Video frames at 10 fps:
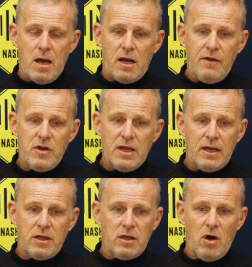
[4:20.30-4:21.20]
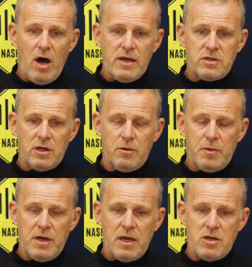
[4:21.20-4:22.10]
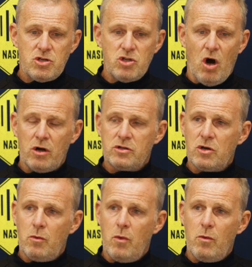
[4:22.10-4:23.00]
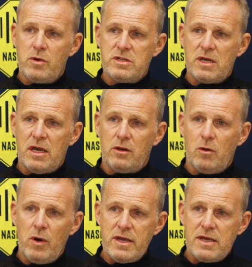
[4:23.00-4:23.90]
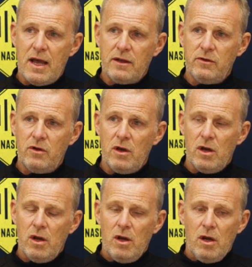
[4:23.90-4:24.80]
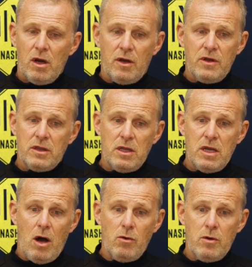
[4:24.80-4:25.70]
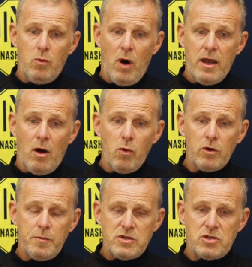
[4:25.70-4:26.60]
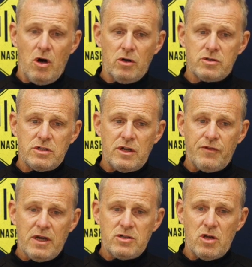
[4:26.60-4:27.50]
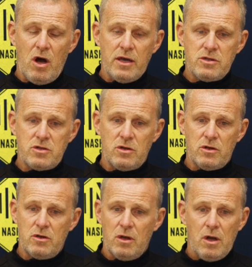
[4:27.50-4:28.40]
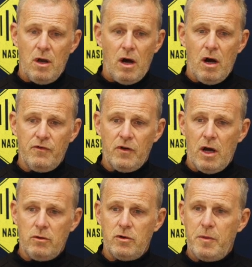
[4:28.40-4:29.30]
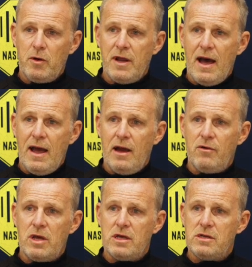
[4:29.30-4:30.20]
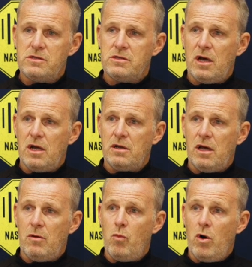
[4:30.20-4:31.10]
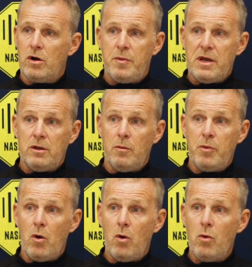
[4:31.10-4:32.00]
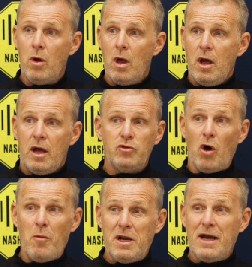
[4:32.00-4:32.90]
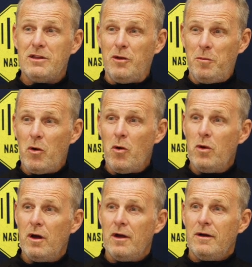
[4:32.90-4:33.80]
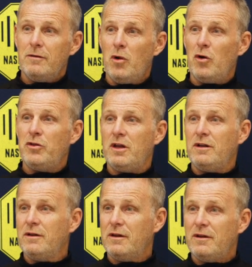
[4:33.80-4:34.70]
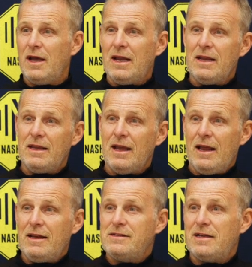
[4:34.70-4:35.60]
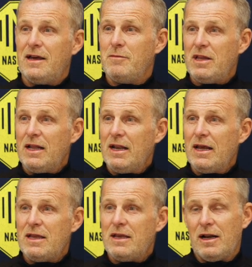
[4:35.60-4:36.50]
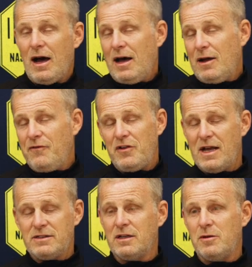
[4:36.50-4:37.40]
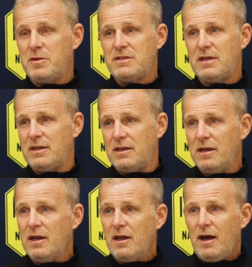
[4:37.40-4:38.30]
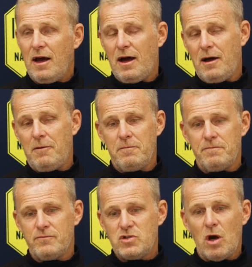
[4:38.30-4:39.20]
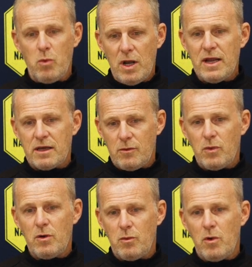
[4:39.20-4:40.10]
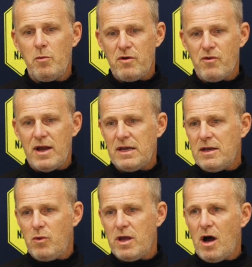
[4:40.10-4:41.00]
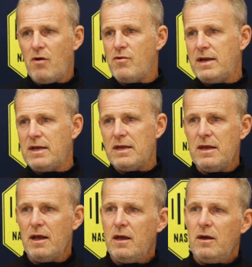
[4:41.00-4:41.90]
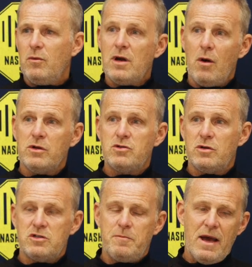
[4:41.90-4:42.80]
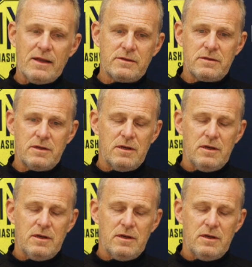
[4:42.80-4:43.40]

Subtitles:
I don't think any of the guys are going to be shocked at what we see at the weekend. I think the only way I would be shocked is if they started to overload the build-out areas and want to be in the ball and dominate the ball more than any team in the league. And I don't think that's going to be seen. We'll be ready. We are ready. We know what to expect.